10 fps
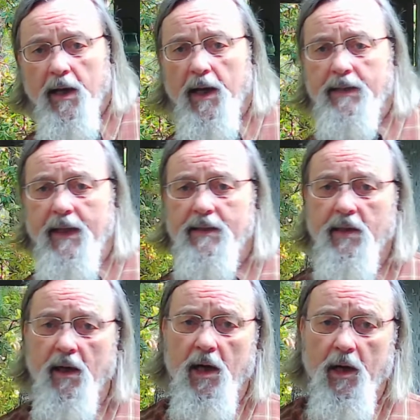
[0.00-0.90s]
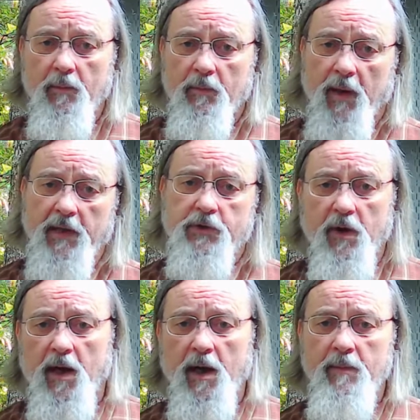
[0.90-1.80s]
at that time by
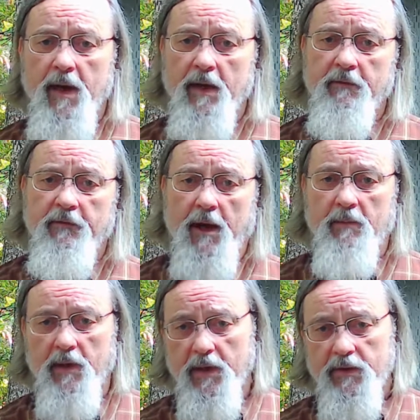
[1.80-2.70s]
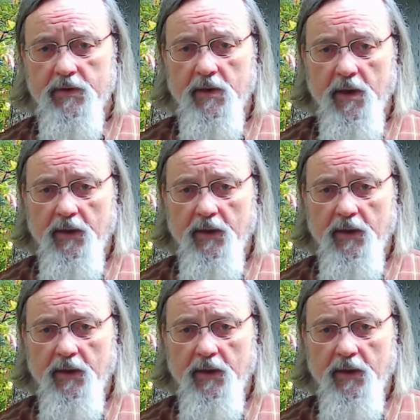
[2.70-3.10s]
tribe and families,